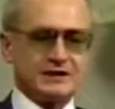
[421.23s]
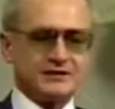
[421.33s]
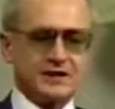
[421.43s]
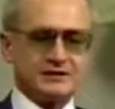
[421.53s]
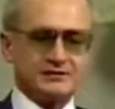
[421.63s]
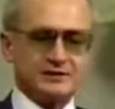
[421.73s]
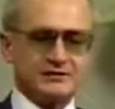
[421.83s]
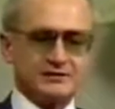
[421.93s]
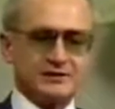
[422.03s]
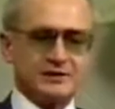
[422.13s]
I could
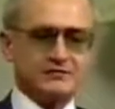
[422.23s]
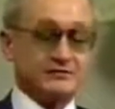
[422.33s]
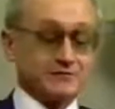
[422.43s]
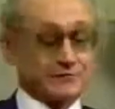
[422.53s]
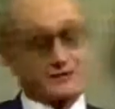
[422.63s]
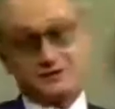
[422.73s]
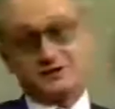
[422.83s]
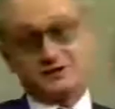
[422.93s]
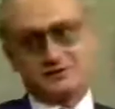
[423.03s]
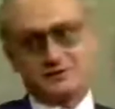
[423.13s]
never believe it 14
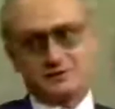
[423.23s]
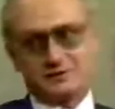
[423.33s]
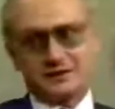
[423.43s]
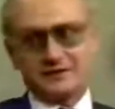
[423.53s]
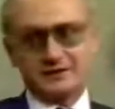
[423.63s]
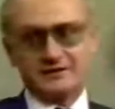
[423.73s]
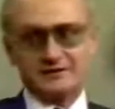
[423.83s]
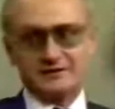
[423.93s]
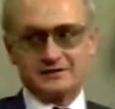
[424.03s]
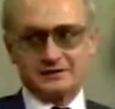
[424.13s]
years ago when I
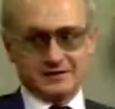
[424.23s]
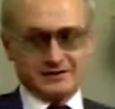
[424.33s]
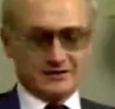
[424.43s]
landed